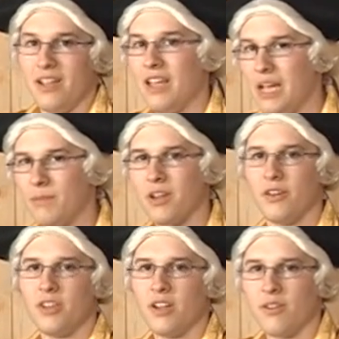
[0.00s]
I'm the
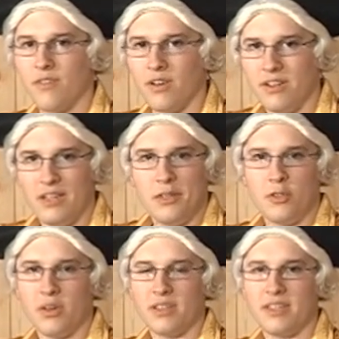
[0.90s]
Cartographer.
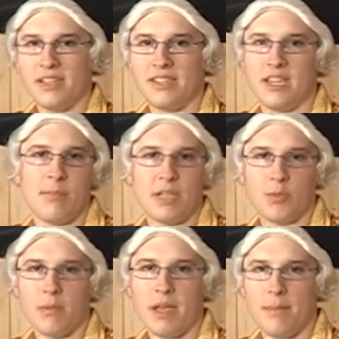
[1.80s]
Join us next time as
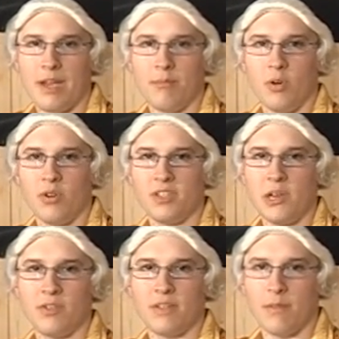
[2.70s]
we map out more
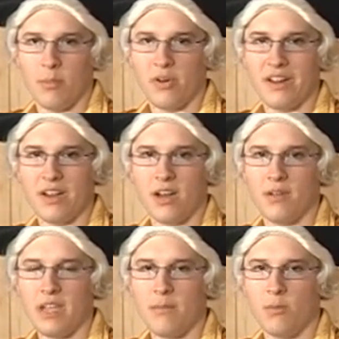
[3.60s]
secrets of the board and card
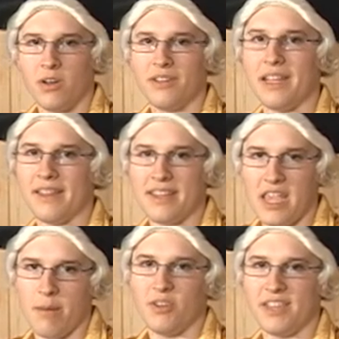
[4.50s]
game world on the
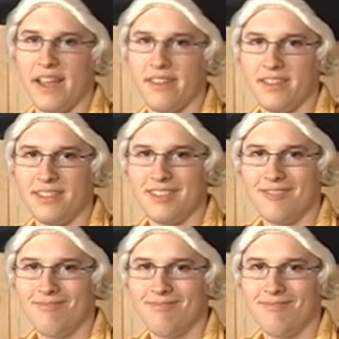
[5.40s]
Gamer's Atlas.